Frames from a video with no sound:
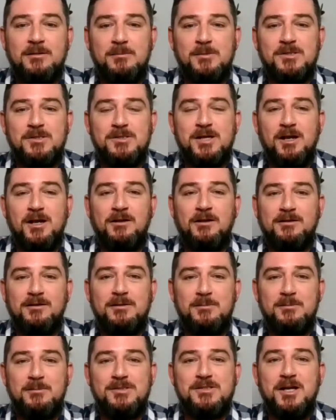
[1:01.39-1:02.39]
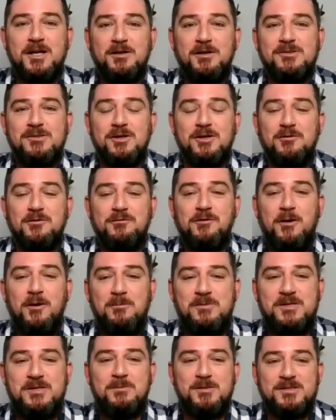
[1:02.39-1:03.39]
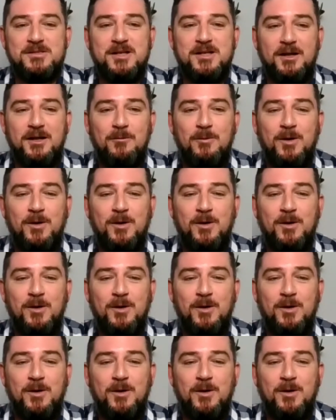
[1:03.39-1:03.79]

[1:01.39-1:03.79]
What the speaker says: Diemersdal, Diemersdal. So from Diemersdal